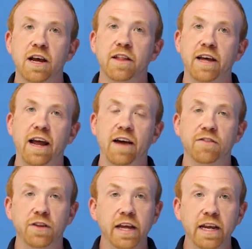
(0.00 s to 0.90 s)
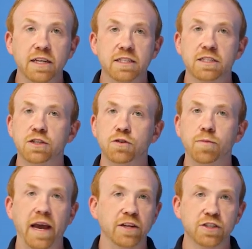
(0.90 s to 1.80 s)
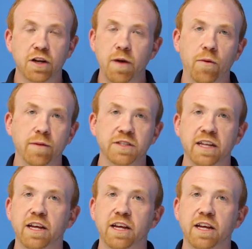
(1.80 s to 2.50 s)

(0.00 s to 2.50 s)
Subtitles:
that have links to pages on my website